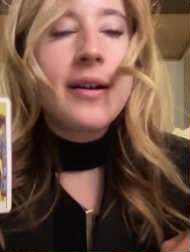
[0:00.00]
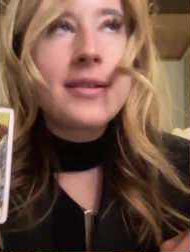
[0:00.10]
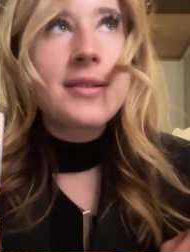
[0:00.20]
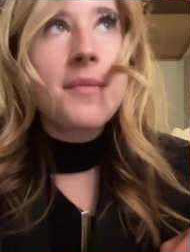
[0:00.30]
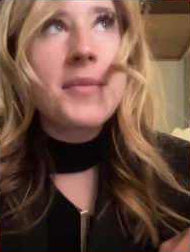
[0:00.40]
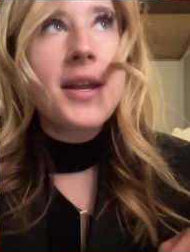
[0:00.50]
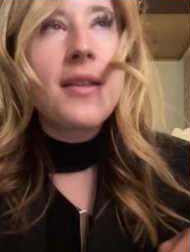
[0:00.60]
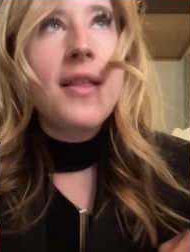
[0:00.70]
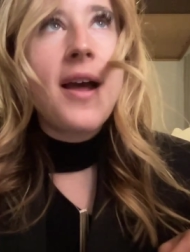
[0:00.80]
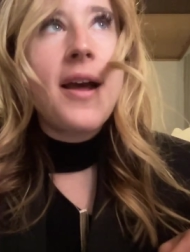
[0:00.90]

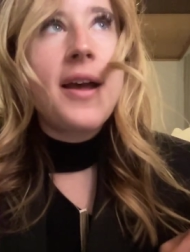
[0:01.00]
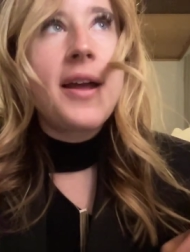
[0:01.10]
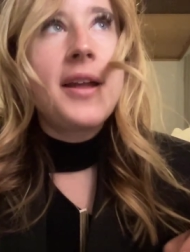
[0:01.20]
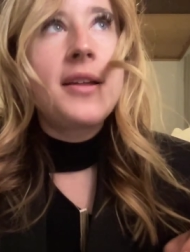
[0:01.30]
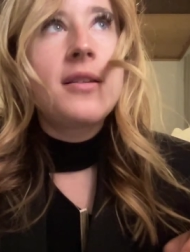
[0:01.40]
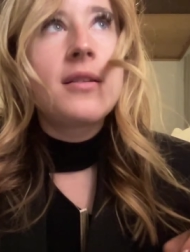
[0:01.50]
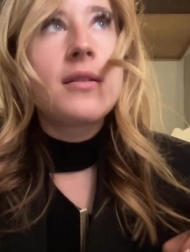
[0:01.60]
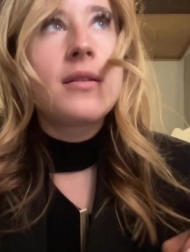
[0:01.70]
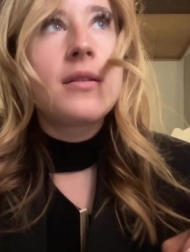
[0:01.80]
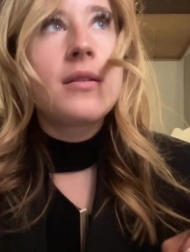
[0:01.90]
Something that
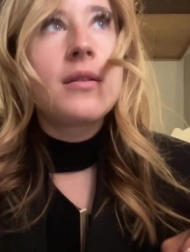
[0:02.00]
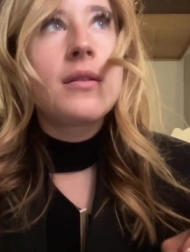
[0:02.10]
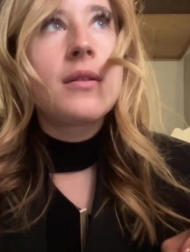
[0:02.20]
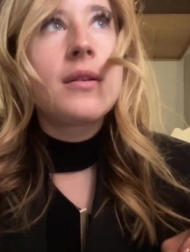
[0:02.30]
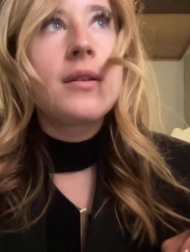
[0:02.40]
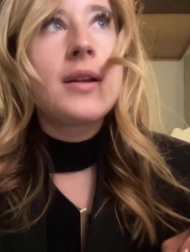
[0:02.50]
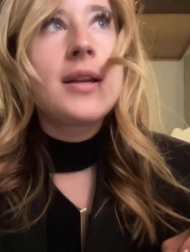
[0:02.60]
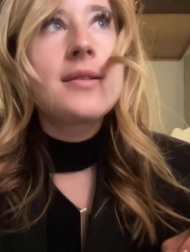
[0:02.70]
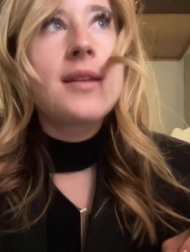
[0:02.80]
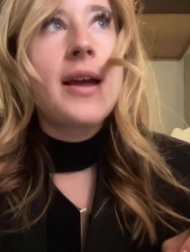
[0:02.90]

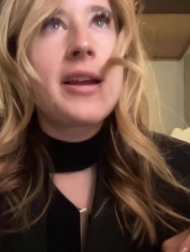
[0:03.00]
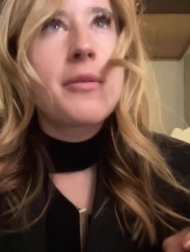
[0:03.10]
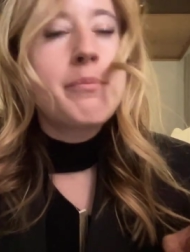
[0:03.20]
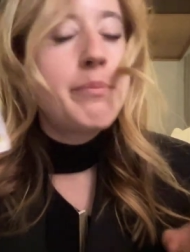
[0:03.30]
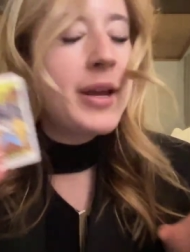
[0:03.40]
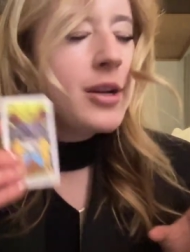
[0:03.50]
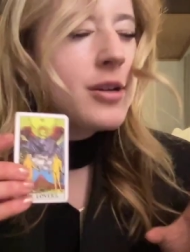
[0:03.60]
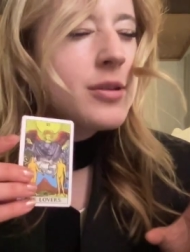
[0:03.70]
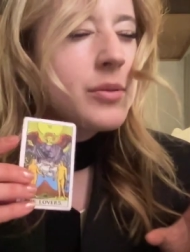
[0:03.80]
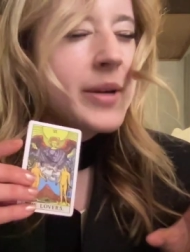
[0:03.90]
is like
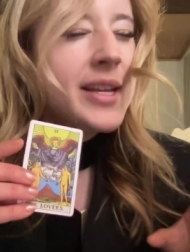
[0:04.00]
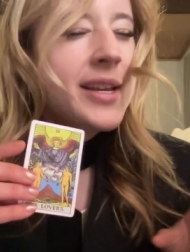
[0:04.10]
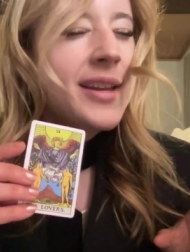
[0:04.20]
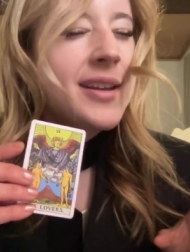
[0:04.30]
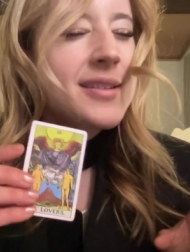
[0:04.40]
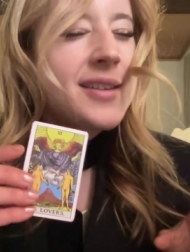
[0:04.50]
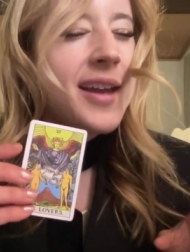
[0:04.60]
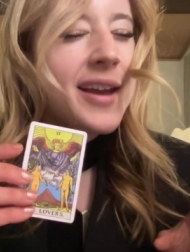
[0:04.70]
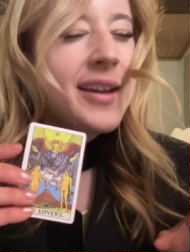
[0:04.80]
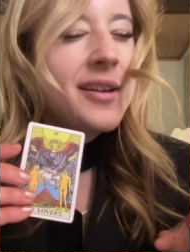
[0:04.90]
bittersweet and it's
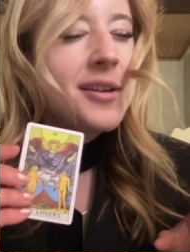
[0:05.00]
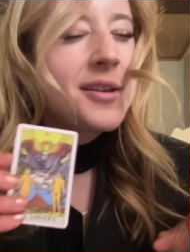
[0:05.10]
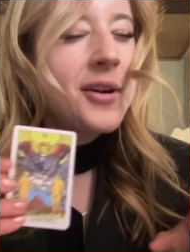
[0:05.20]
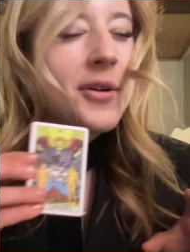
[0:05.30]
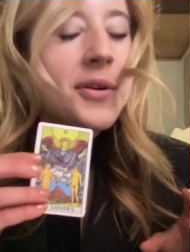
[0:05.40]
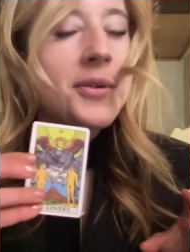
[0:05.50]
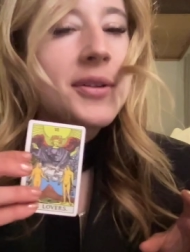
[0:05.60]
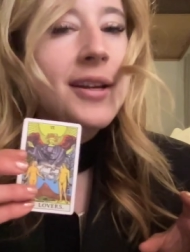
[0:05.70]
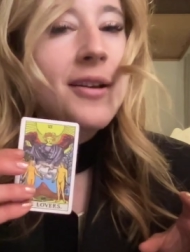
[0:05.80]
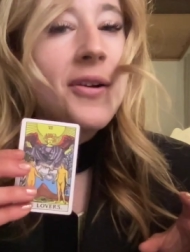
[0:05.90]
like you're
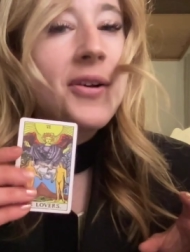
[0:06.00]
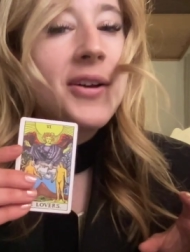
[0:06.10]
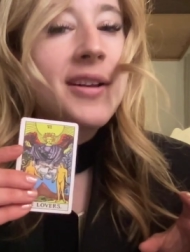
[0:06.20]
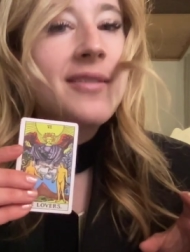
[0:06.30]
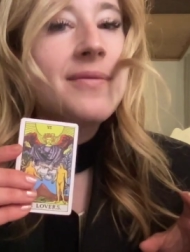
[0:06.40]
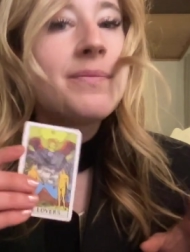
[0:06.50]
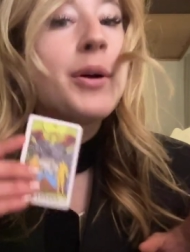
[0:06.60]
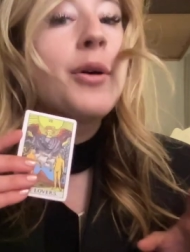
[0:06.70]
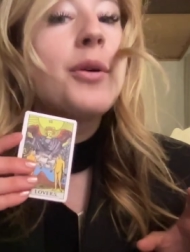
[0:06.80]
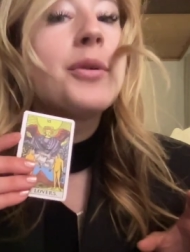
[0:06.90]
holding on
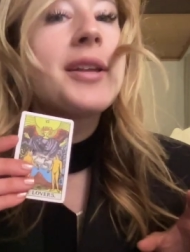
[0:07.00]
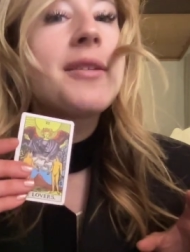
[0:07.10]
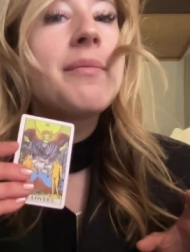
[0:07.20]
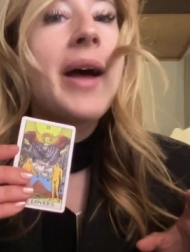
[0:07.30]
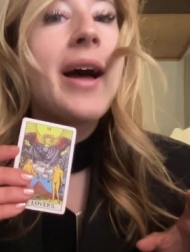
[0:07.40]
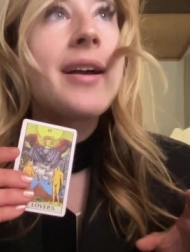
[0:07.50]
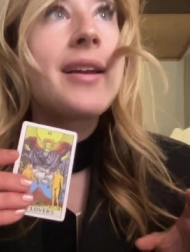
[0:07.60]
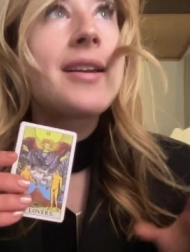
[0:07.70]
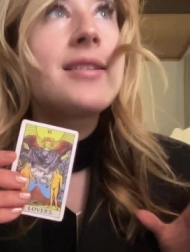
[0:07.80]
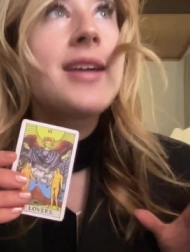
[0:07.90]
but holding back
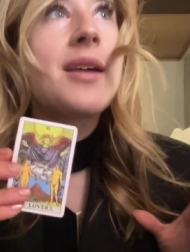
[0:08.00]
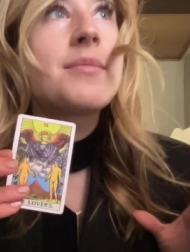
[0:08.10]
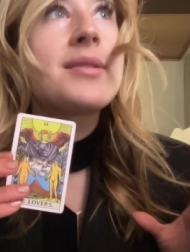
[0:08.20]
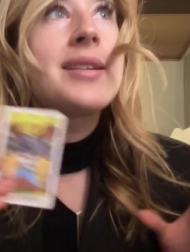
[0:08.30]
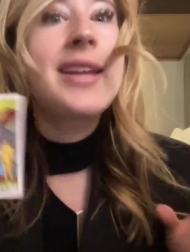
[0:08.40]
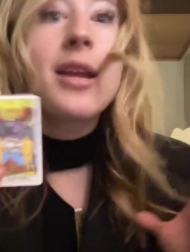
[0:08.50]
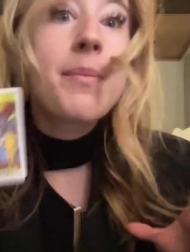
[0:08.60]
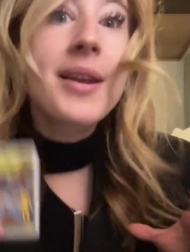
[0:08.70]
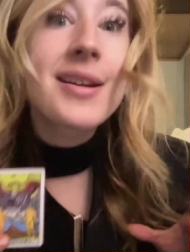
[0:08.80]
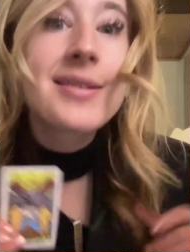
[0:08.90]
in attempts to
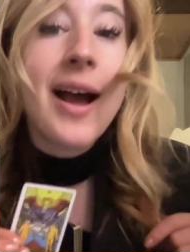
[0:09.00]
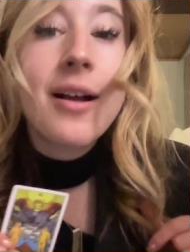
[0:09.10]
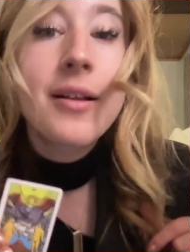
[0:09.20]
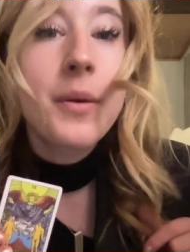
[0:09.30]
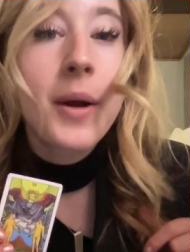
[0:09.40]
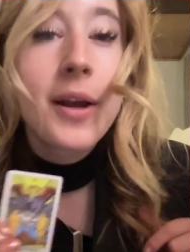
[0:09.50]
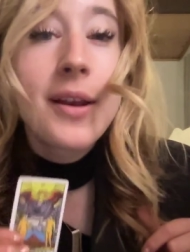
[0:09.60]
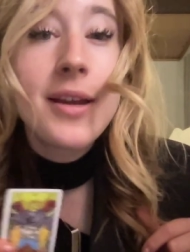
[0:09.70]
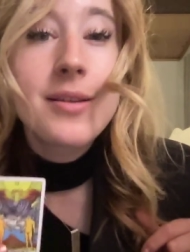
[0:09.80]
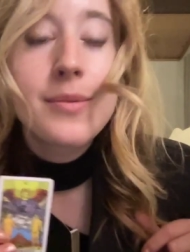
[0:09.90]
keep it exactly where it
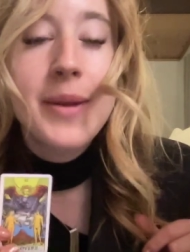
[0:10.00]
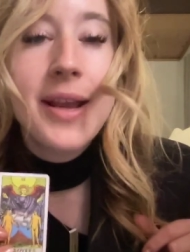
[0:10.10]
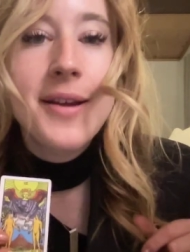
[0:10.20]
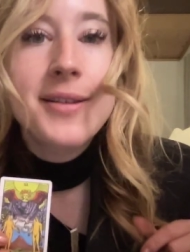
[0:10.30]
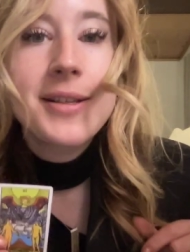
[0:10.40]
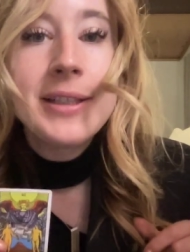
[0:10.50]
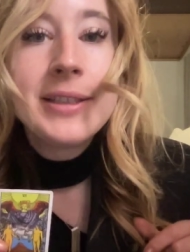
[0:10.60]
is because